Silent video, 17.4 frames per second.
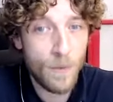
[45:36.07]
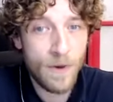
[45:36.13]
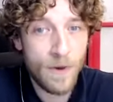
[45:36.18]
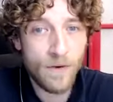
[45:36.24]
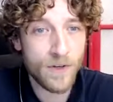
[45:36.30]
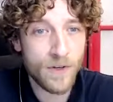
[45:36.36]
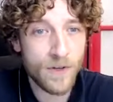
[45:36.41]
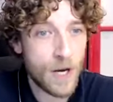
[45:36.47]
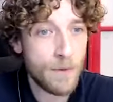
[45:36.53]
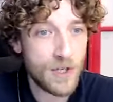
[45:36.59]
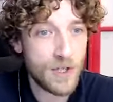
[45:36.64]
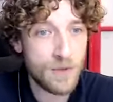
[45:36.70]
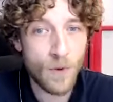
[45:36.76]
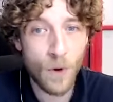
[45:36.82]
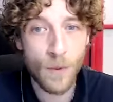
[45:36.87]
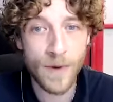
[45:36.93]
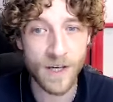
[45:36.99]
and we've got so
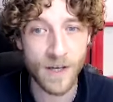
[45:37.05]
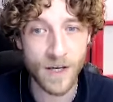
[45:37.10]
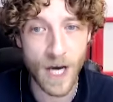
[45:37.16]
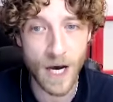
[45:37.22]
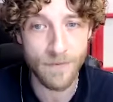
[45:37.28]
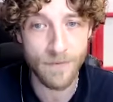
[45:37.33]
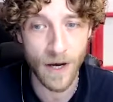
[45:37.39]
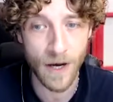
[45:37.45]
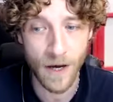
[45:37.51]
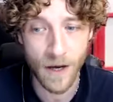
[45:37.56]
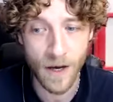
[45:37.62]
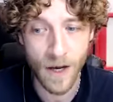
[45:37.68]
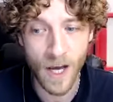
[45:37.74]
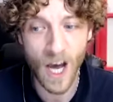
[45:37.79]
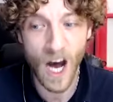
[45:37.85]
much more we can cover.